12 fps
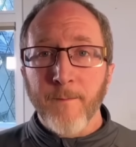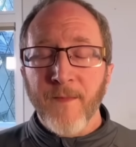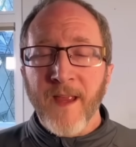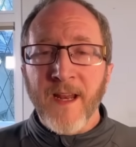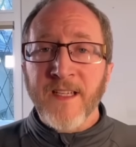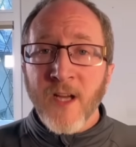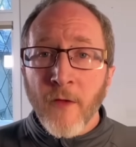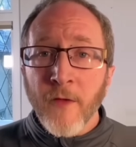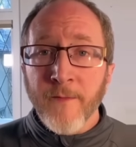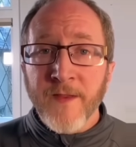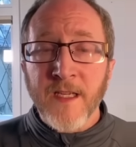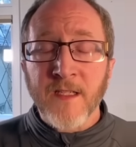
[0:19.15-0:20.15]
And I tell them
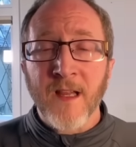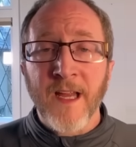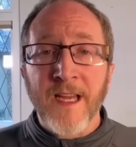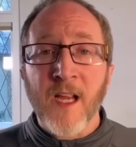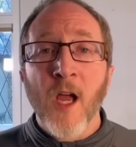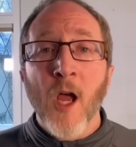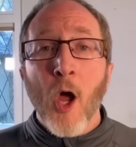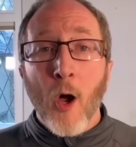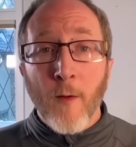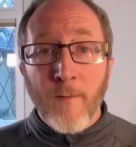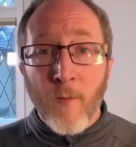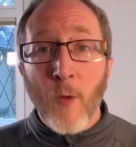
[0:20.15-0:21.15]
things like,
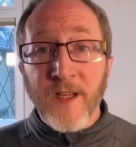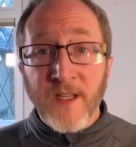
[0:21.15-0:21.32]
avoid